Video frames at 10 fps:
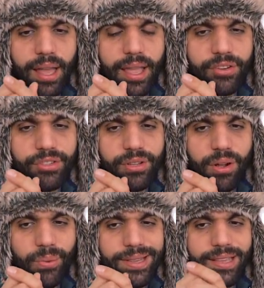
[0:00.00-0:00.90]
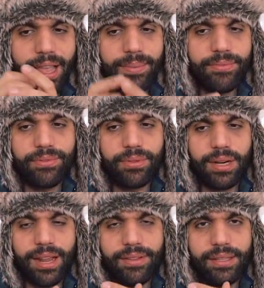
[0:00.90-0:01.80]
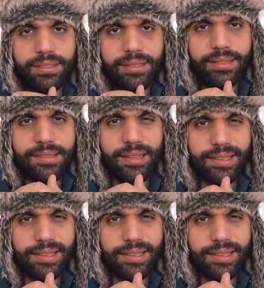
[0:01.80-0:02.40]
I actually always aimed for having at least